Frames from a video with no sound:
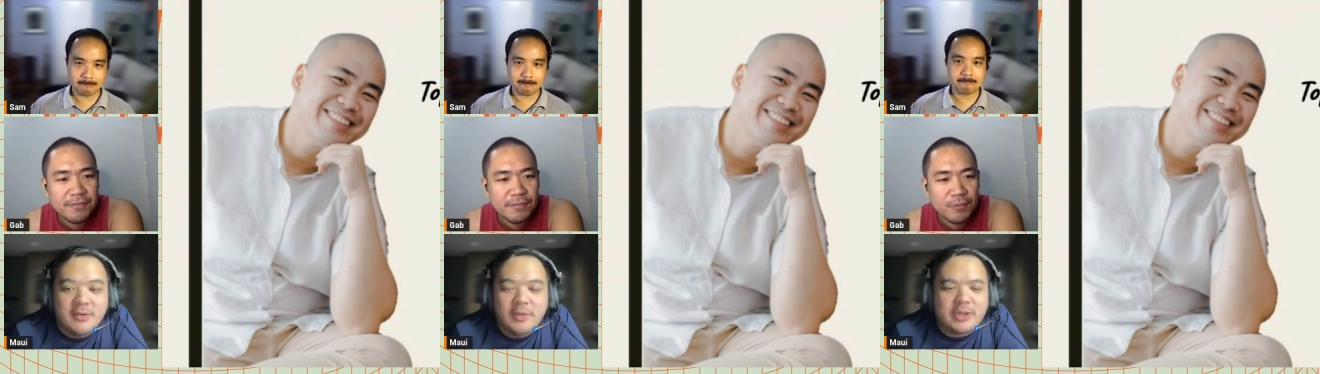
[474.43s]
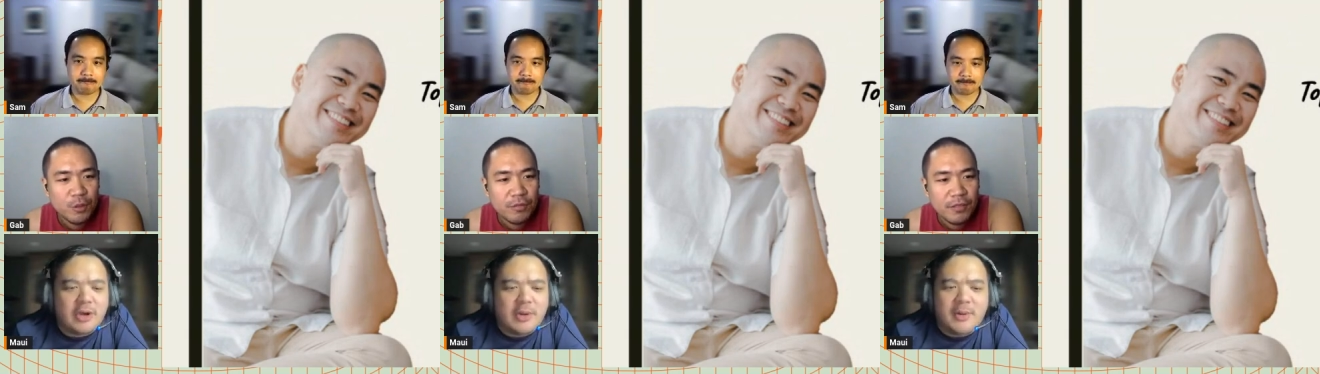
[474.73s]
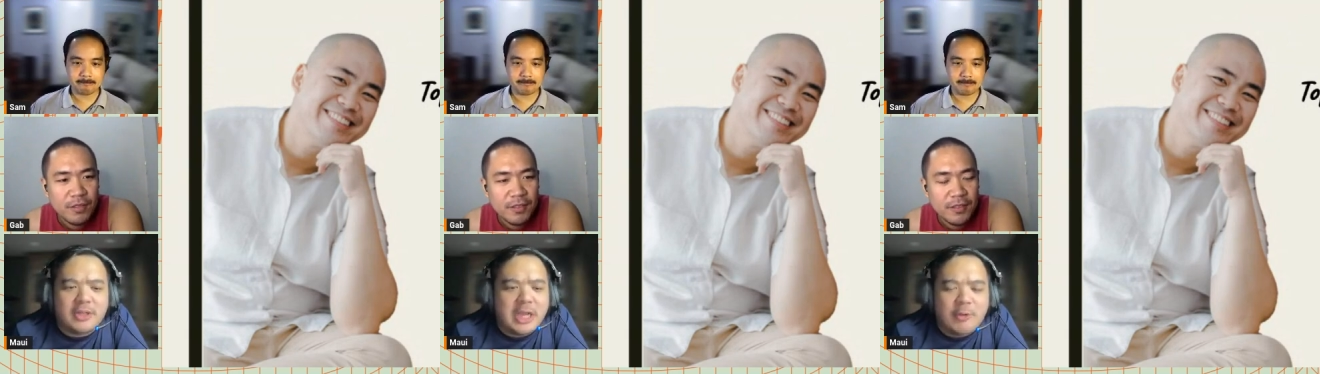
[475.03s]
Speaker 1: We talk
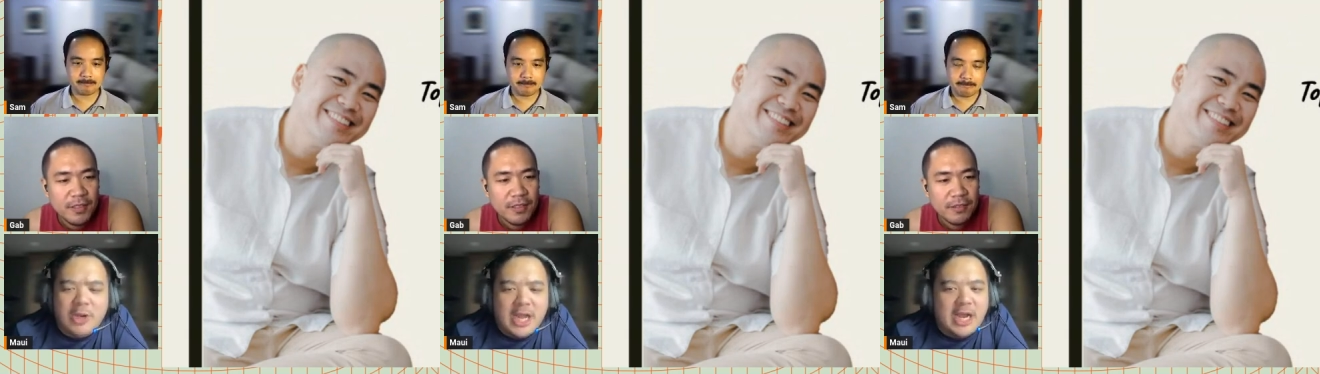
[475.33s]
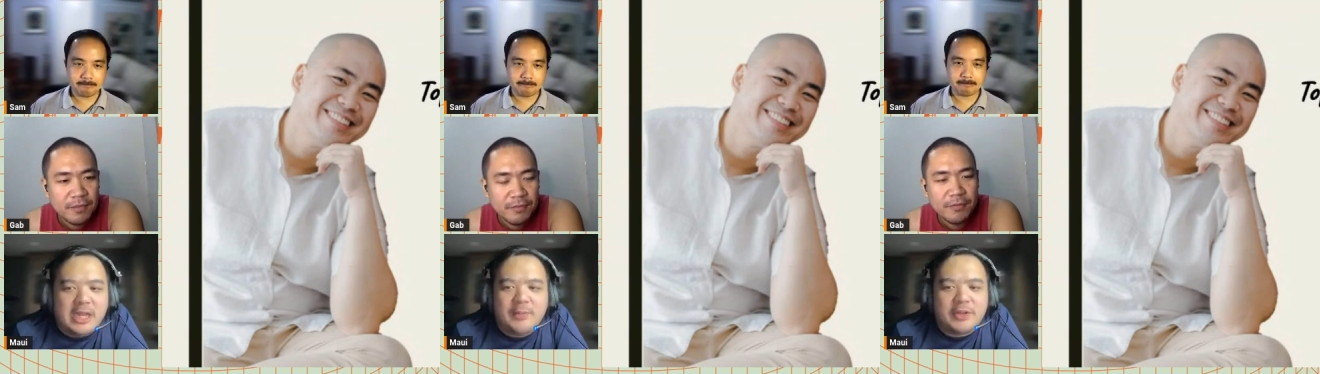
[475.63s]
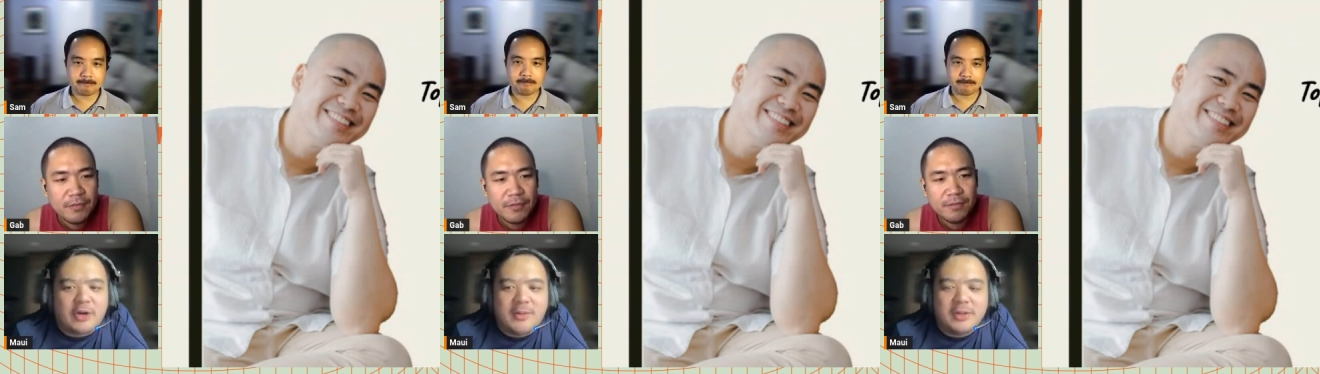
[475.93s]
about Kagulan, we
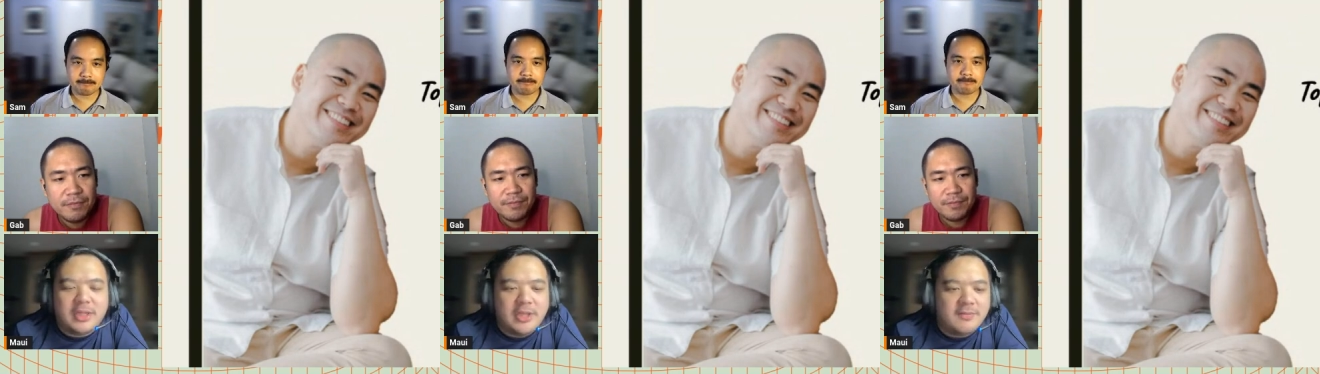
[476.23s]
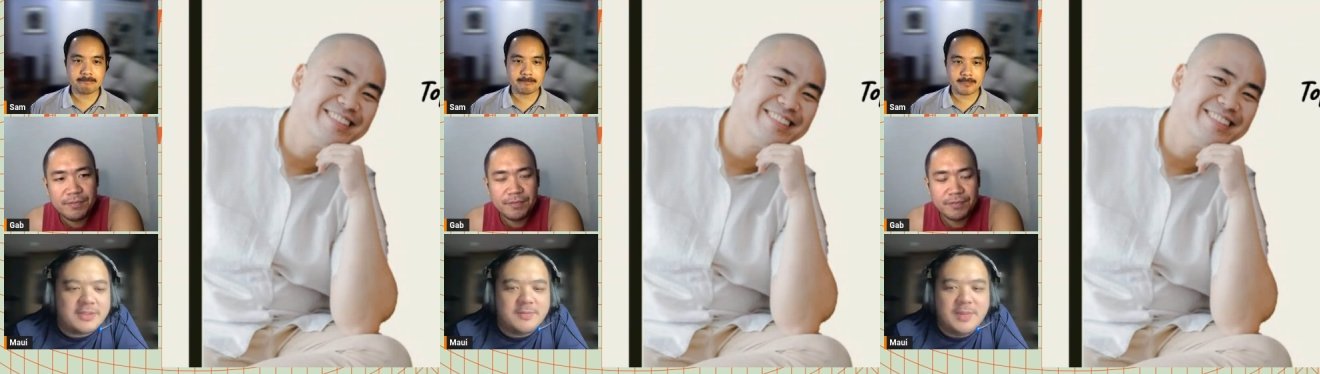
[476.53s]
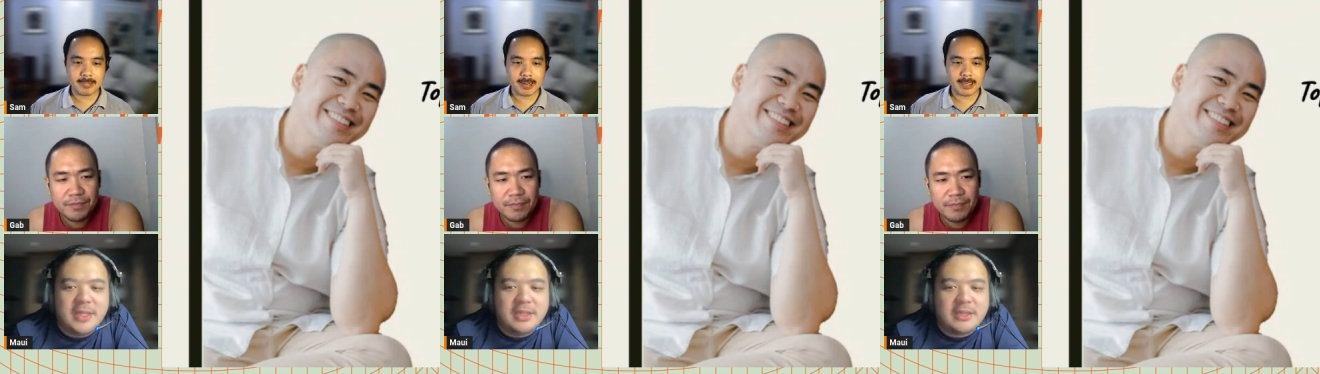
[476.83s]
talk about Diouf as being the